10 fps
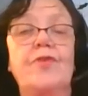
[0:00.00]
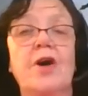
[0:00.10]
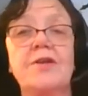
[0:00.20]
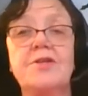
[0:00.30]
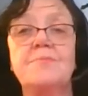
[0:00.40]

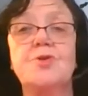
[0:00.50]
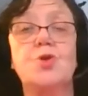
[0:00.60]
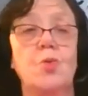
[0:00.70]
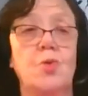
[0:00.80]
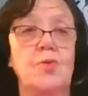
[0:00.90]
got some
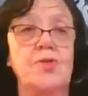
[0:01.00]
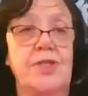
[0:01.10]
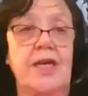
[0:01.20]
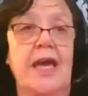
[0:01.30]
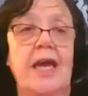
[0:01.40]
tools
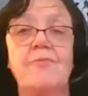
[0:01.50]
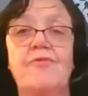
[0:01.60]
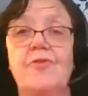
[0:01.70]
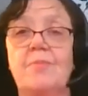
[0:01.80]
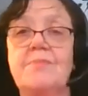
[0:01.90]
that came
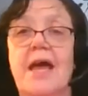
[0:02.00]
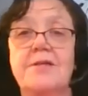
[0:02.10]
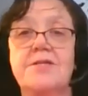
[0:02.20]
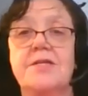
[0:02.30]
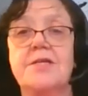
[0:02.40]
from
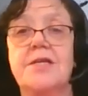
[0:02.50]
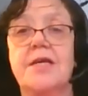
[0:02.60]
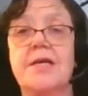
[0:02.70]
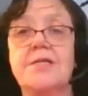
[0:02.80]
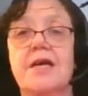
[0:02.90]
ETSI's
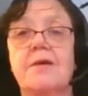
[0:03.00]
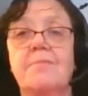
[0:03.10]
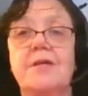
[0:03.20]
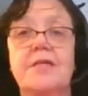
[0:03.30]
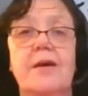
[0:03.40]

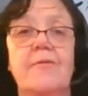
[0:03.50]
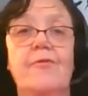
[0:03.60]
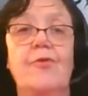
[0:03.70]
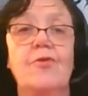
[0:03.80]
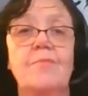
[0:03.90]
ESM and TM
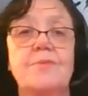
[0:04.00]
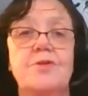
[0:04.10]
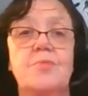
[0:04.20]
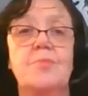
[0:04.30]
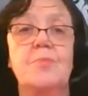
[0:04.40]
Forum
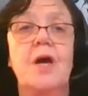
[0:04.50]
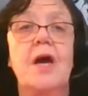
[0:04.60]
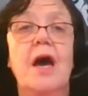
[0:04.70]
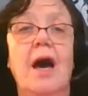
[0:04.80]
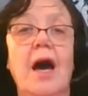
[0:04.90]
Zoom,
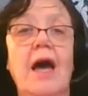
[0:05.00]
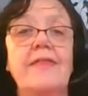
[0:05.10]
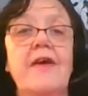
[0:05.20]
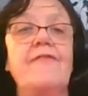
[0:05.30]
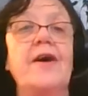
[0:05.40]

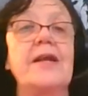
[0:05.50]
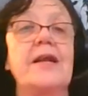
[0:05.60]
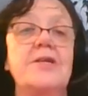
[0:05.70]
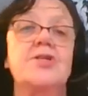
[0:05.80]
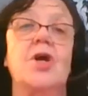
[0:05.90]
and they're
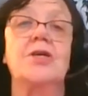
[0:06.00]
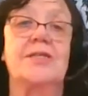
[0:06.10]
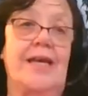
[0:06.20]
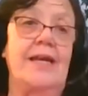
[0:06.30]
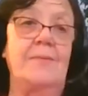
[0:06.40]
finally starting
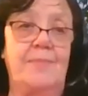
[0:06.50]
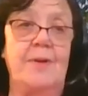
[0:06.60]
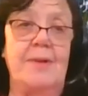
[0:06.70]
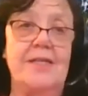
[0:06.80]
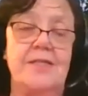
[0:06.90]
to get
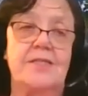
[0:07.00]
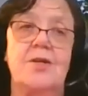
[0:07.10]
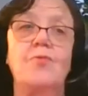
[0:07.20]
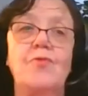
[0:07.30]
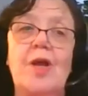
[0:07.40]
implemented.
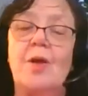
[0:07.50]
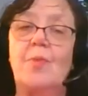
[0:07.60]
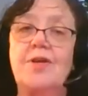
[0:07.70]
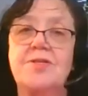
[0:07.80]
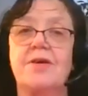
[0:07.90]
So really,
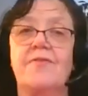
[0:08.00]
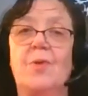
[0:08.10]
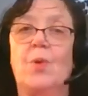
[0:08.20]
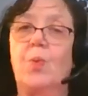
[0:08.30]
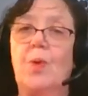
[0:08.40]
we're
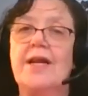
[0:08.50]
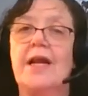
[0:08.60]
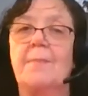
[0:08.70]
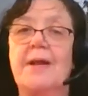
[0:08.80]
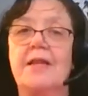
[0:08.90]
still a
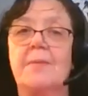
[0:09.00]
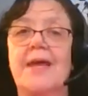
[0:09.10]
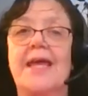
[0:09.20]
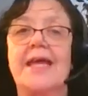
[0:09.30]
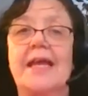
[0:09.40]
little bit at the
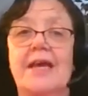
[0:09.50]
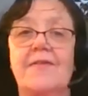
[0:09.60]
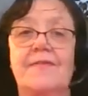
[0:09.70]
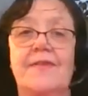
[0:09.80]
beginning of